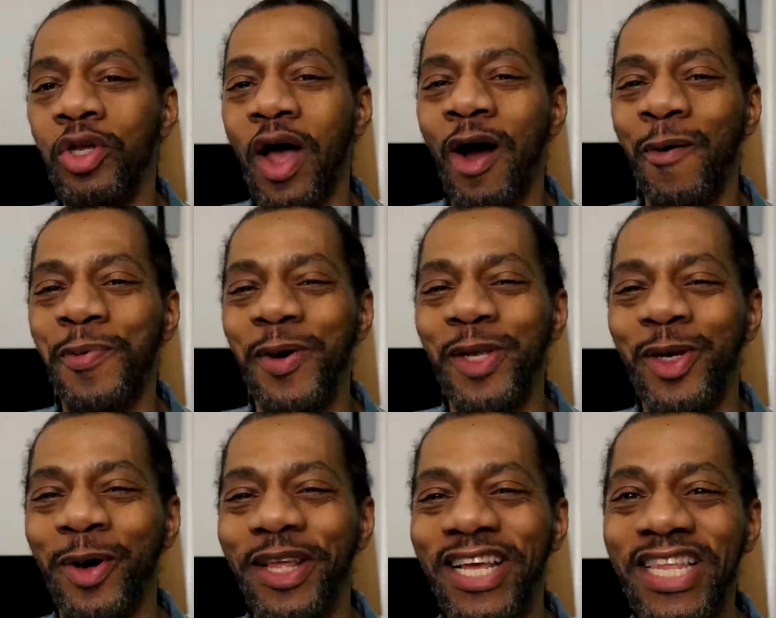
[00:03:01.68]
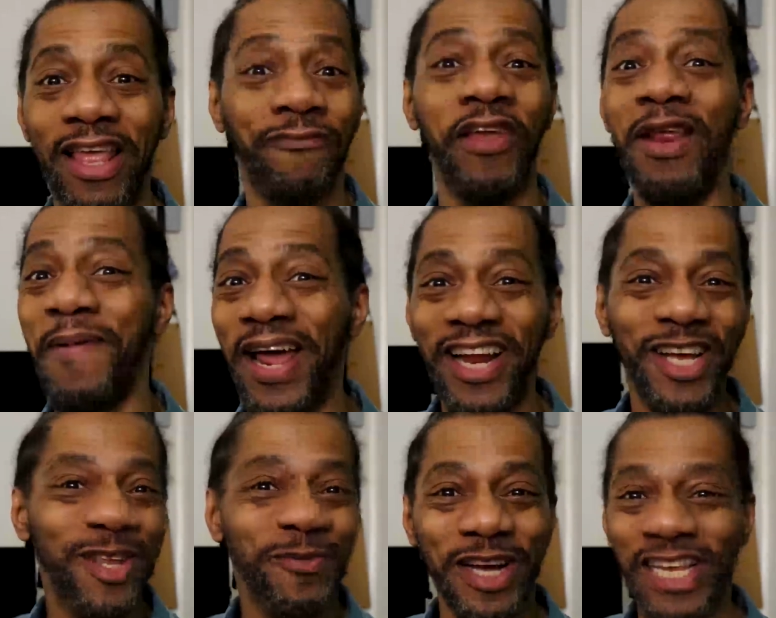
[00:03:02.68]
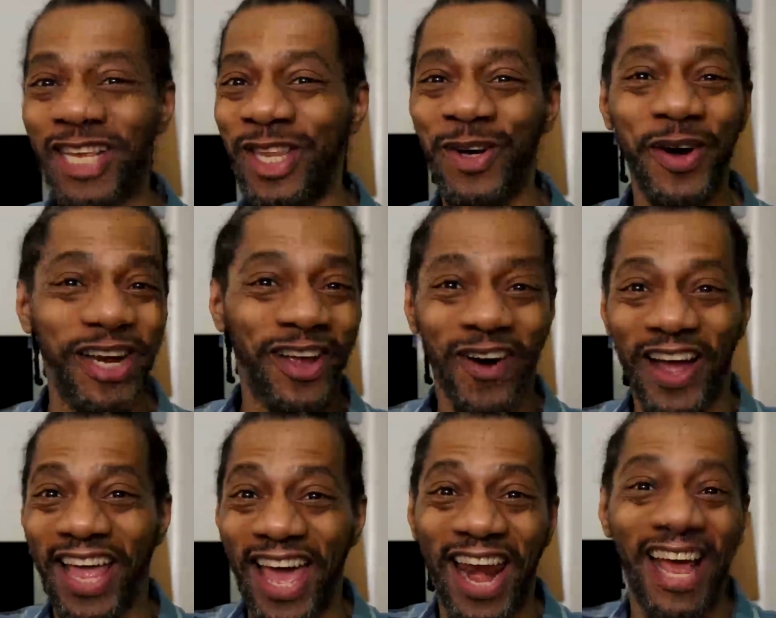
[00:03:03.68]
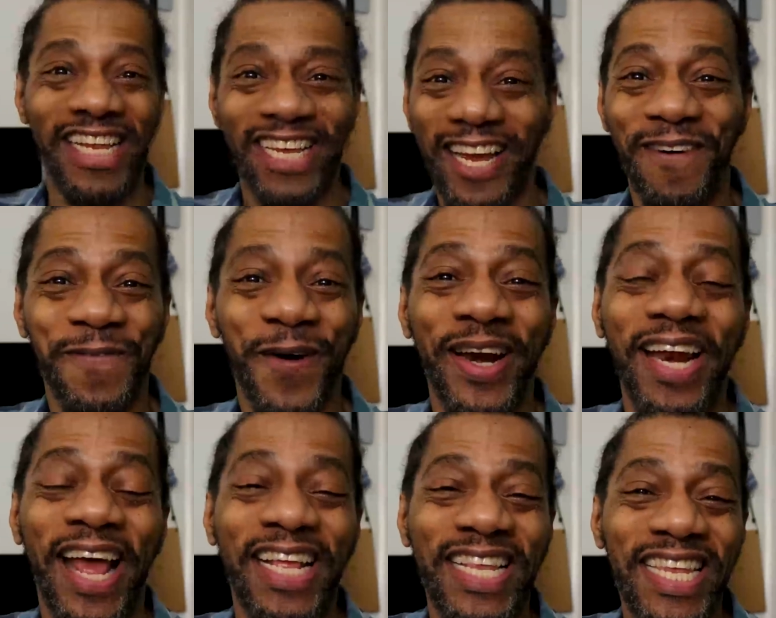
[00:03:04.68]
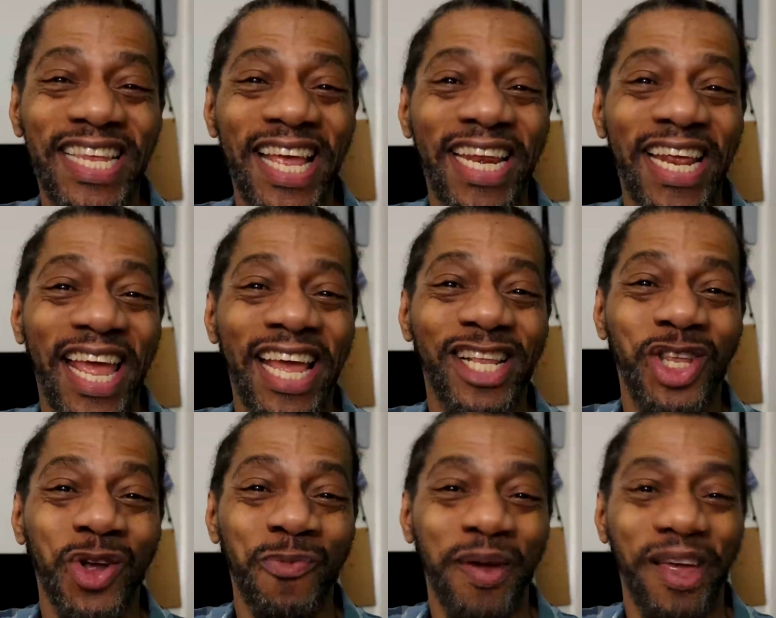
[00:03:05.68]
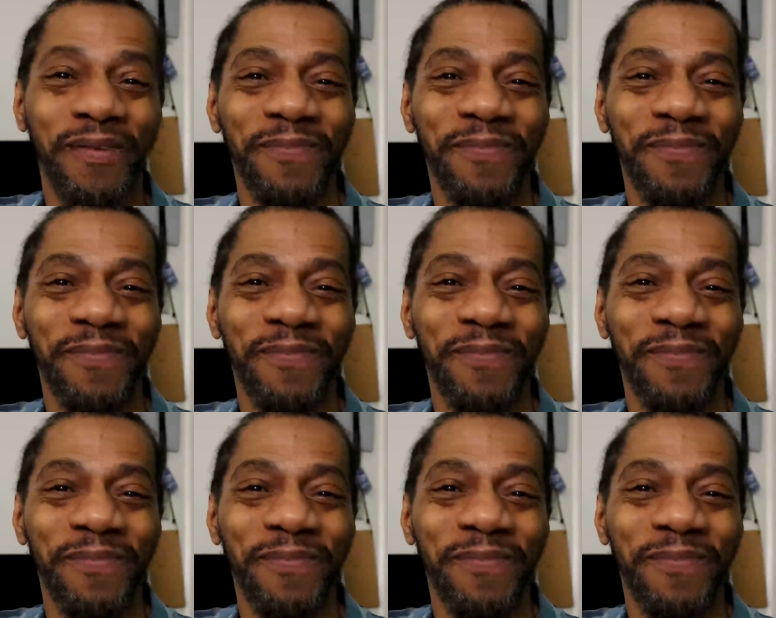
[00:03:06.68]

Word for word: So I hope you enjoy this. If anybody else wants to do it, go ahead and jump on it and send it to me.